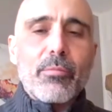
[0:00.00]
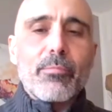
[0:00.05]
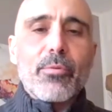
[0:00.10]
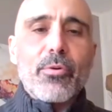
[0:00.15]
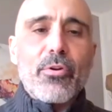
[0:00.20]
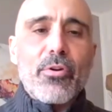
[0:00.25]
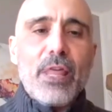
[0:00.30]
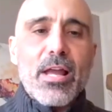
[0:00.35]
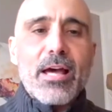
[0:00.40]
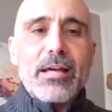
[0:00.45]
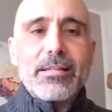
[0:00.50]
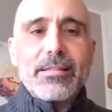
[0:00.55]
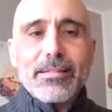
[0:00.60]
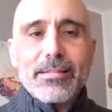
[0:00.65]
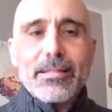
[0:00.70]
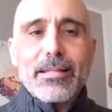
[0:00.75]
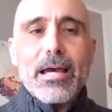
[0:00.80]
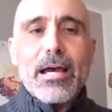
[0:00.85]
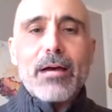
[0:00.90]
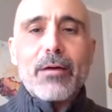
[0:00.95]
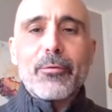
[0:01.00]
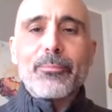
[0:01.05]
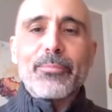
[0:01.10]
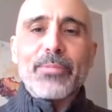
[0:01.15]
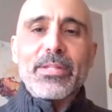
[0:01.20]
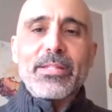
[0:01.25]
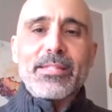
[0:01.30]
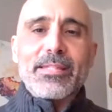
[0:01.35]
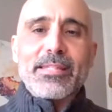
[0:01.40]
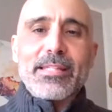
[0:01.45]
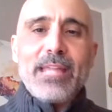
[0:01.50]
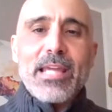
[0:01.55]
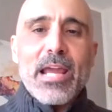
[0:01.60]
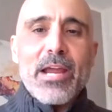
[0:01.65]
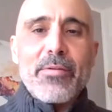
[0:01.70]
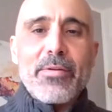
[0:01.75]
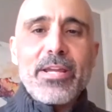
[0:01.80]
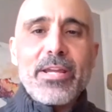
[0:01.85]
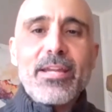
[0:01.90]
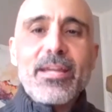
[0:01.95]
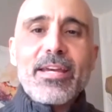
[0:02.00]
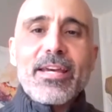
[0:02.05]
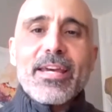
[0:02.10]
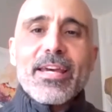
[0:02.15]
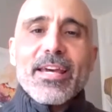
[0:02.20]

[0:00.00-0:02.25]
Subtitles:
more or less now. It's scary.